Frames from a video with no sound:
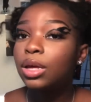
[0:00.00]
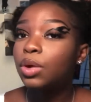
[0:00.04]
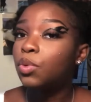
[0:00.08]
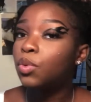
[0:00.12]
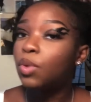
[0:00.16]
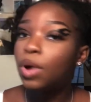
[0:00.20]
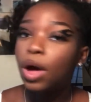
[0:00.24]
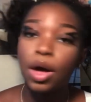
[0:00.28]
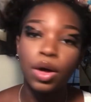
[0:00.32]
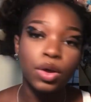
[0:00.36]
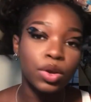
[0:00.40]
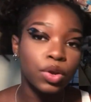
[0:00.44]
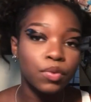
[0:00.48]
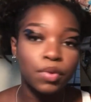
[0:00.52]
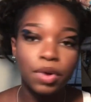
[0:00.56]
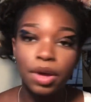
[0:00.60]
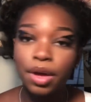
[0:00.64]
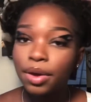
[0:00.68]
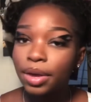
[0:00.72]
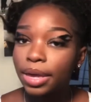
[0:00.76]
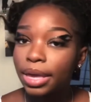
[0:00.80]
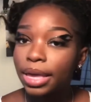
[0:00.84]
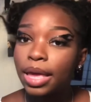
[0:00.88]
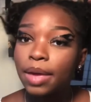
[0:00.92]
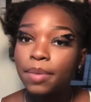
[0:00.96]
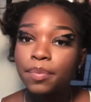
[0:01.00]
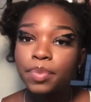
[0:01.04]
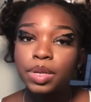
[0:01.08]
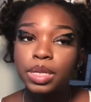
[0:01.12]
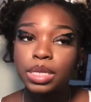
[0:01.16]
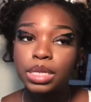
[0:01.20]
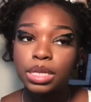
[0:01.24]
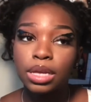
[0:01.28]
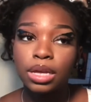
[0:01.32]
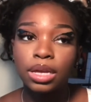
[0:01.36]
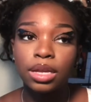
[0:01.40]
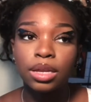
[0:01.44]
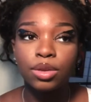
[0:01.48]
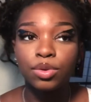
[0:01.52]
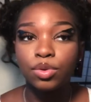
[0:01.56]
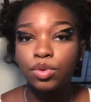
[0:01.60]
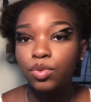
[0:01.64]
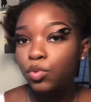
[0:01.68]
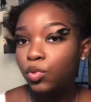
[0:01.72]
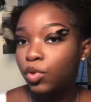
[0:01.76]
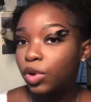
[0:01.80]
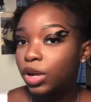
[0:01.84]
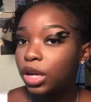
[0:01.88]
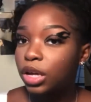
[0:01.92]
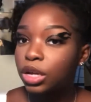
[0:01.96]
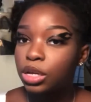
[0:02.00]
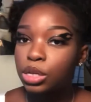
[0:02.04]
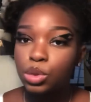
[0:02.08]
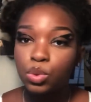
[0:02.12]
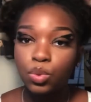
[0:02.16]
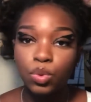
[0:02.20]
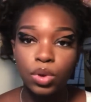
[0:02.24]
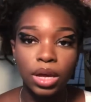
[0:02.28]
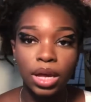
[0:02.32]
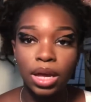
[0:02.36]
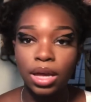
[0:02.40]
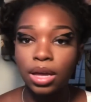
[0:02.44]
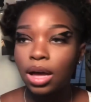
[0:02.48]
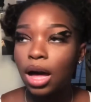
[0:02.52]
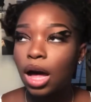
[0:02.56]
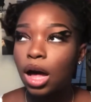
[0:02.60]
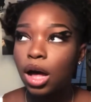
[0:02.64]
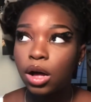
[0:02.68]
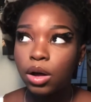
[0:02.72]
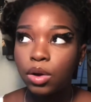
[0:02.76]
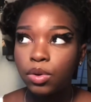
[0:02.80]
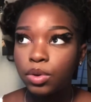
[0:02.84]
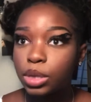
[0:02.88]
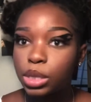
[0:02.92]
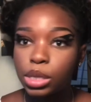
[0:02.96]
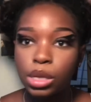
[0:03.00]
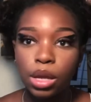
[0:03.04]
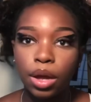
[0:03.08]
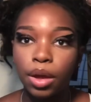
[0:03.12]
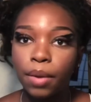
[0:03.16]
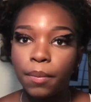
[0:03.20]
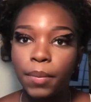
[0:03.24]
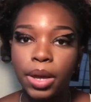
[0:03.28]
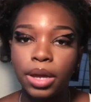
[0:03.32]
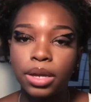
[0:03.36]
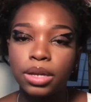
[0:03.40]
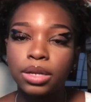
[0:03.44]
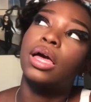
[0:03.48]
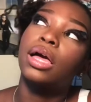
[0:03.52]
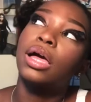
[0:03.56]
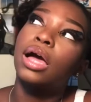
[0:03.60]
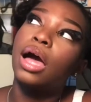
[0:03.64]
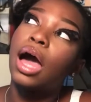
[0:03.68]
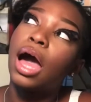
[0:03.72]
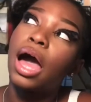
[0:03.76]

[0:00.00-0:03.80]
walking around campus and where's what. I always talk about it.